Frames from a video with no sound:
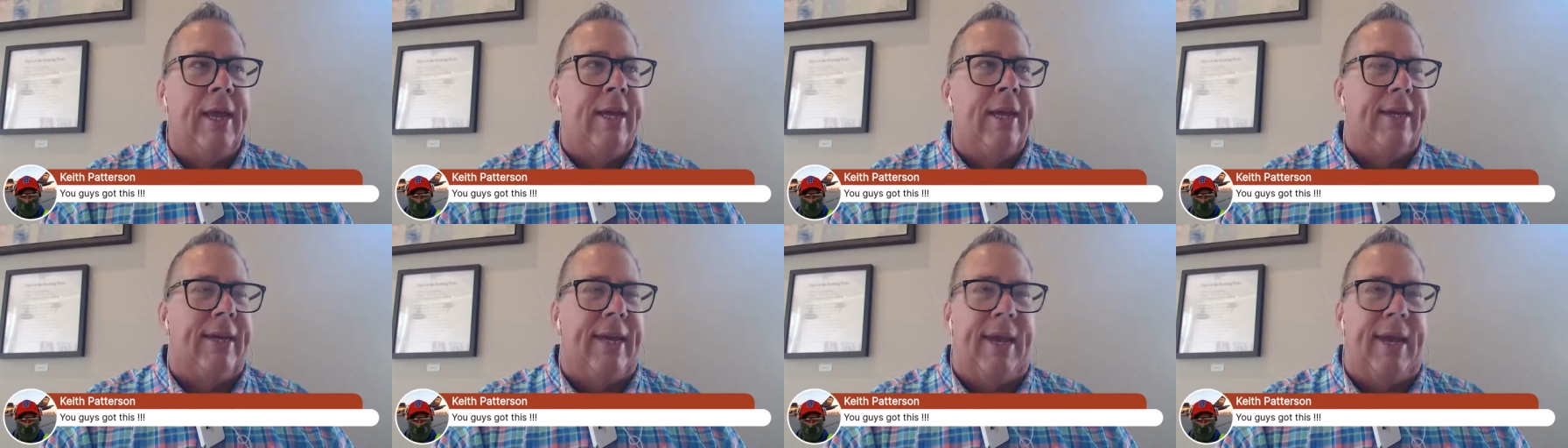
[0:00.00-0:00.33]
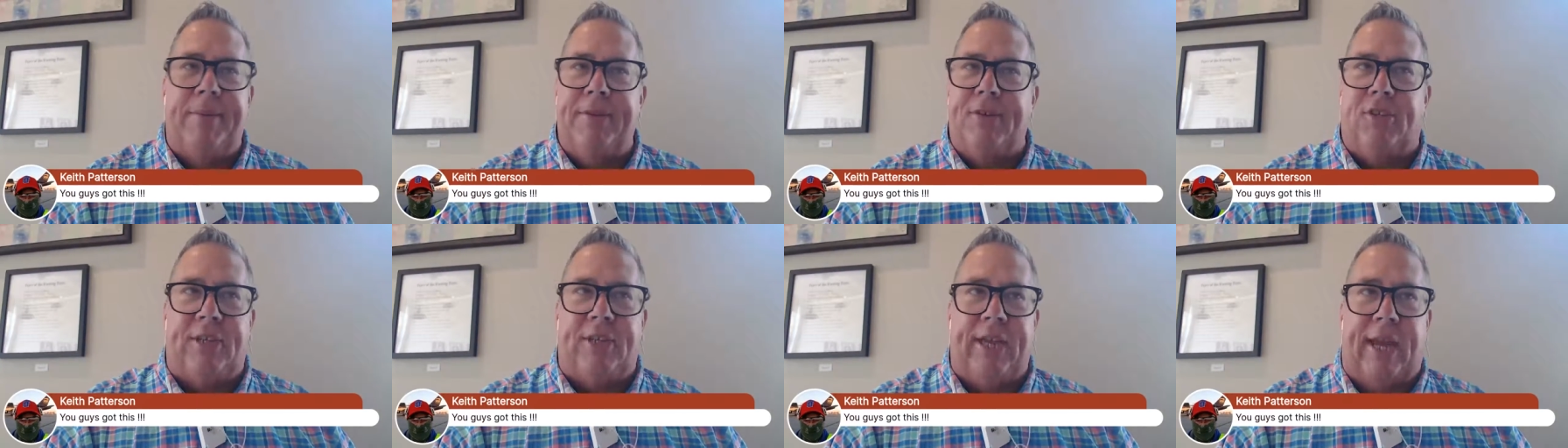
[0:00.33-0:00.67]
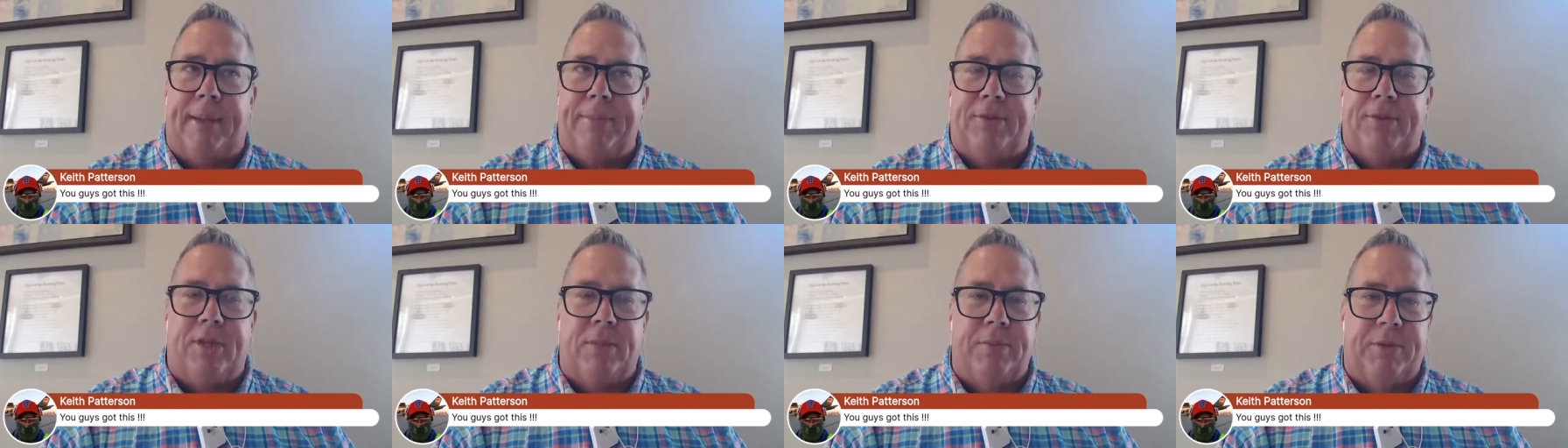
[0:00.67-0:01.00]
Kima
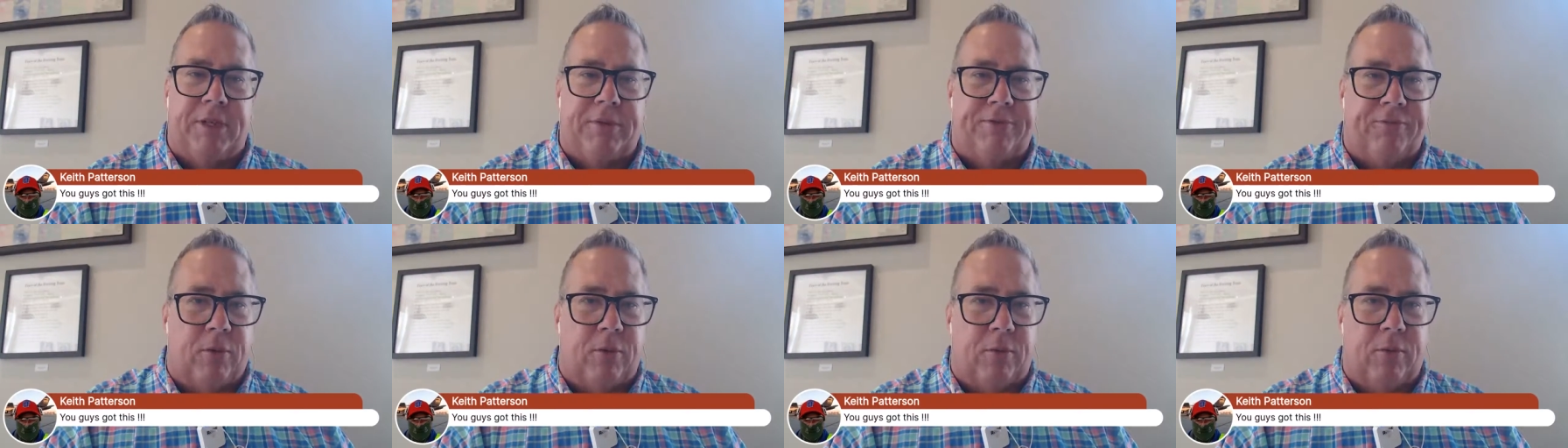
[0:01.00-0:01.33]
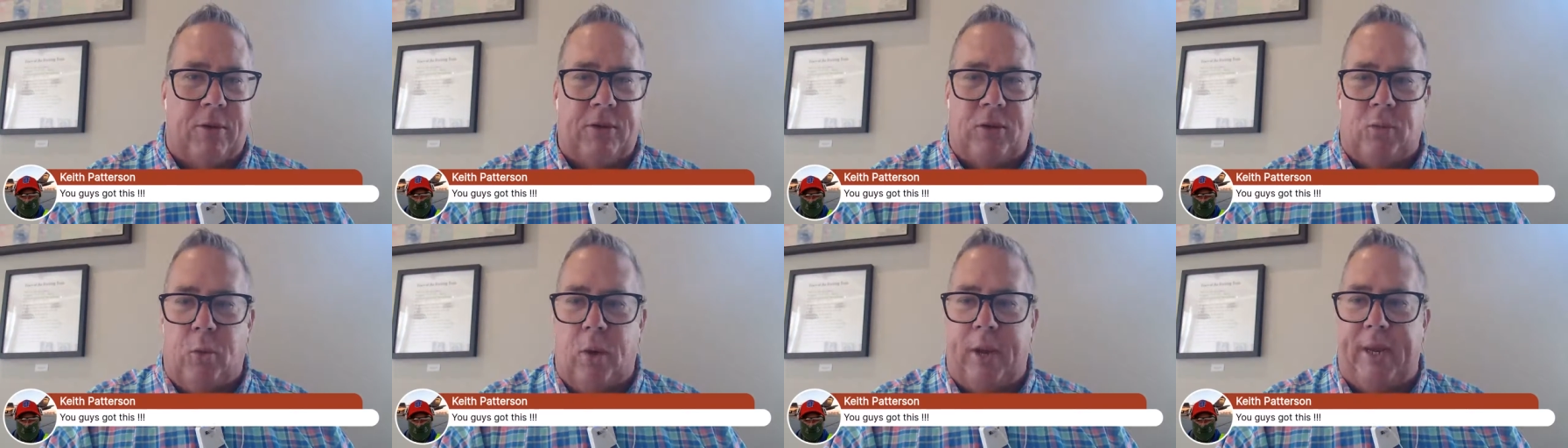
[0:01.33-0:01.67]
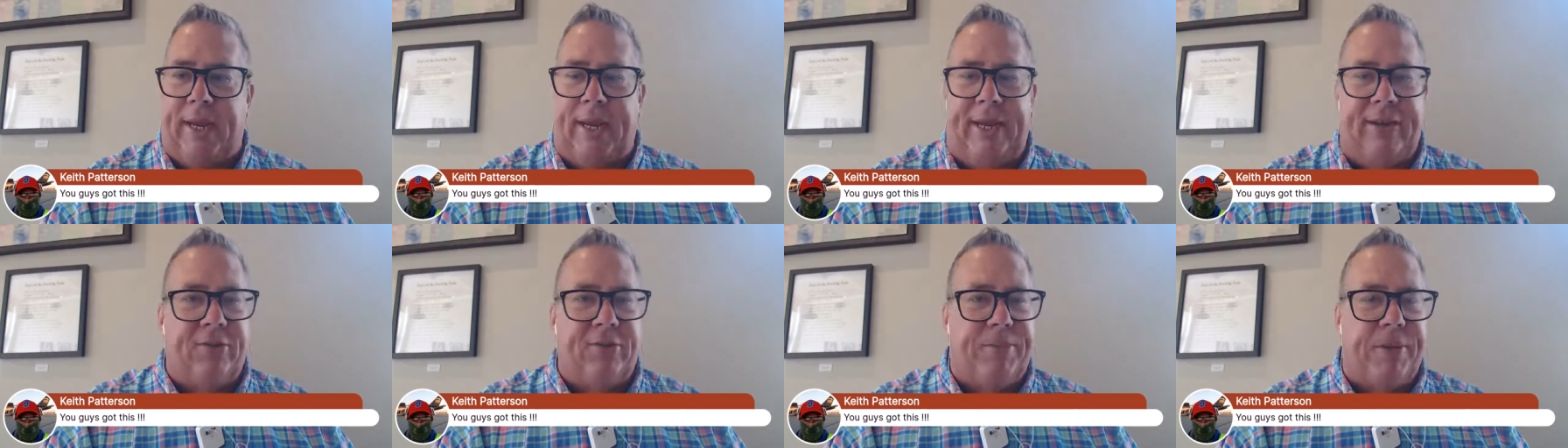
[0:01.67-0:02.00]
Sampson was what
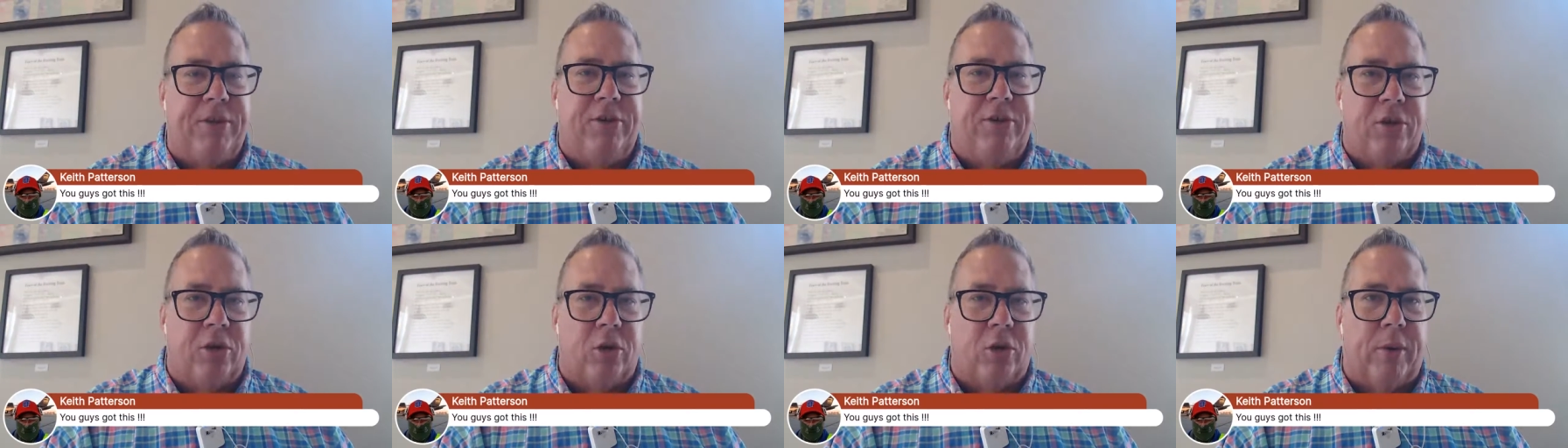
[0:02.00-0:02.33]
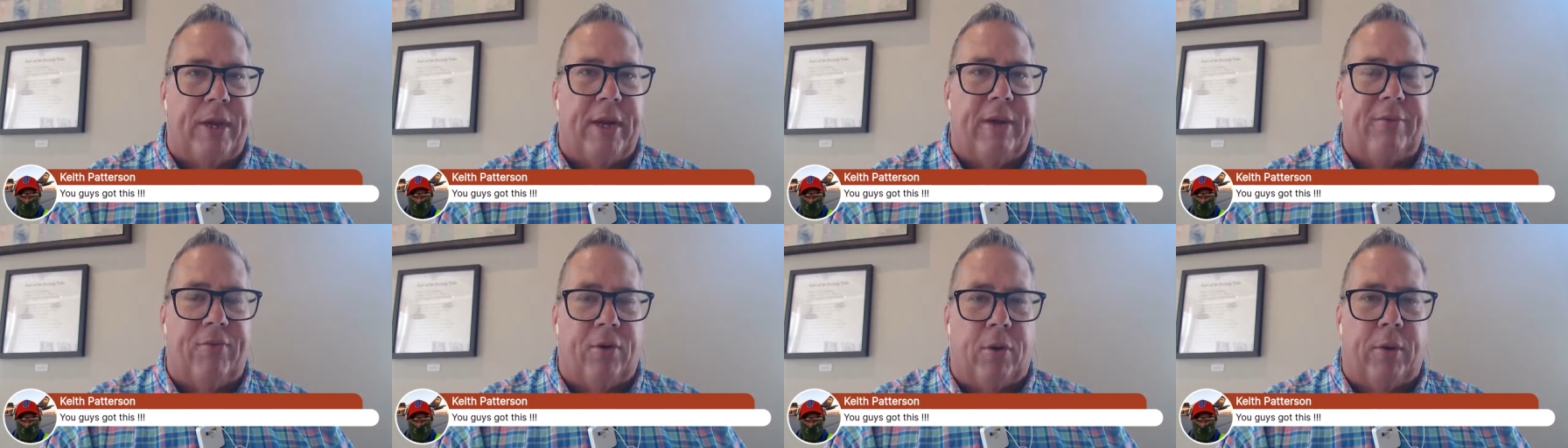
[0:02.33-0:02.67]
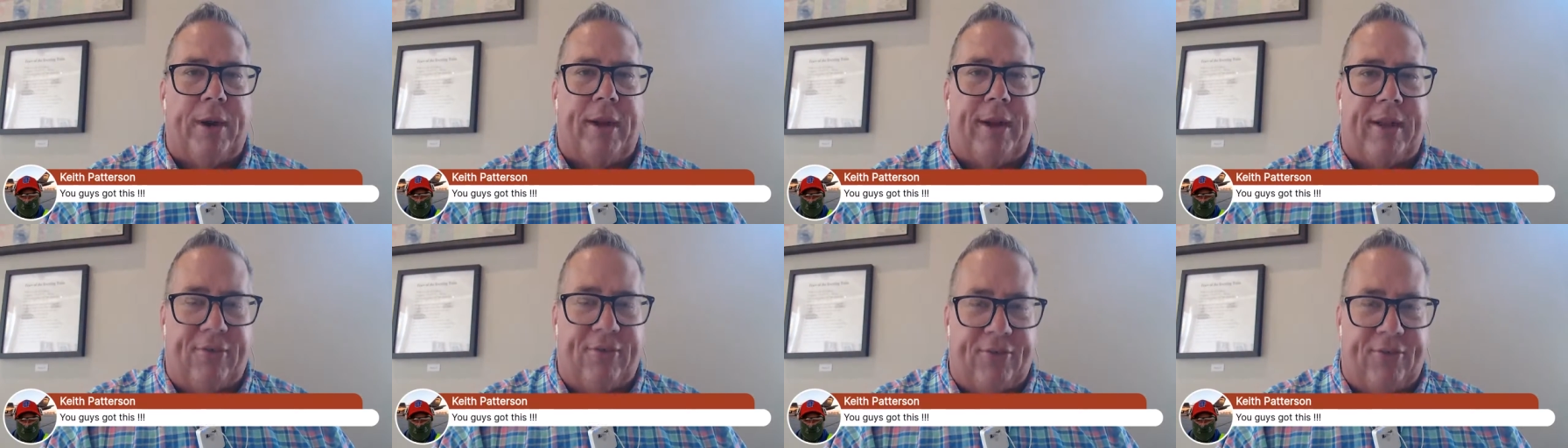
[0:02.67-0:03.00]
he's been doing, very
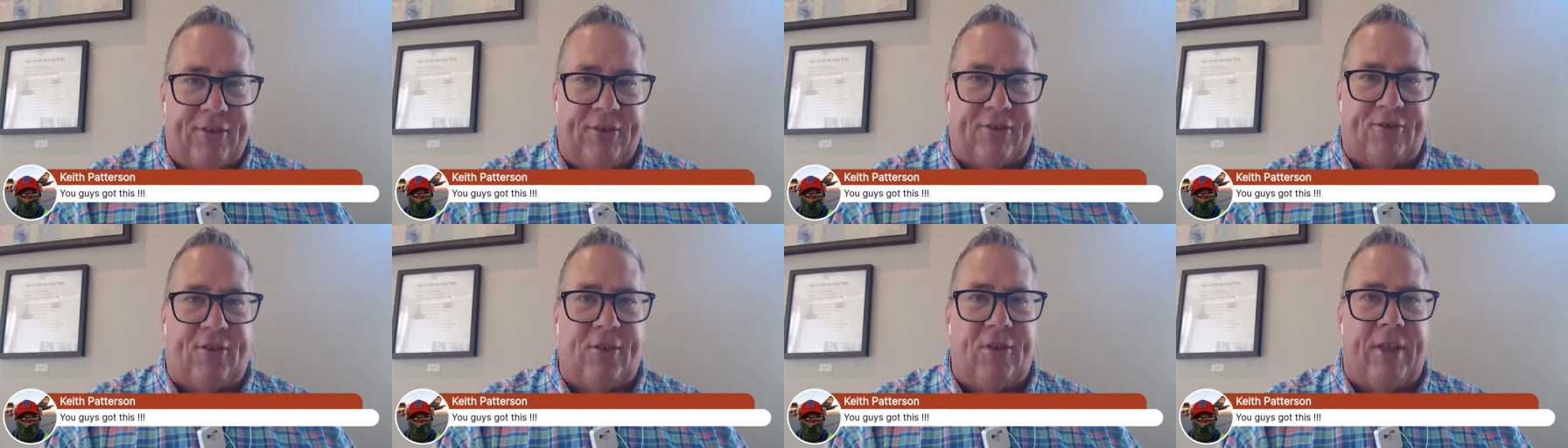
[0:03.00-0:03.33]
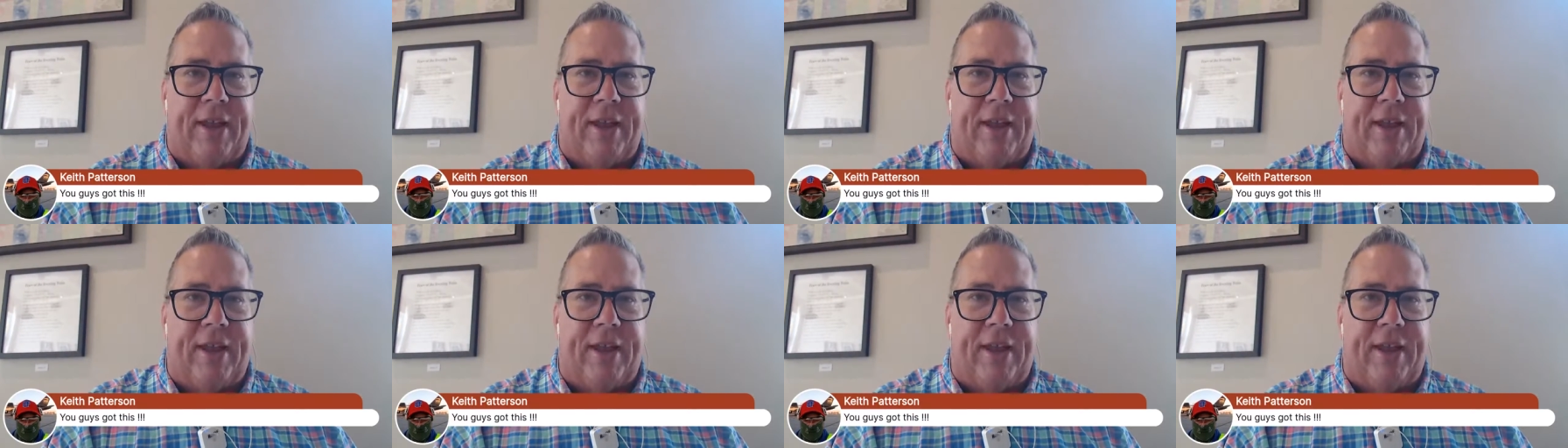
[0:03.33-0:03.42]
consistently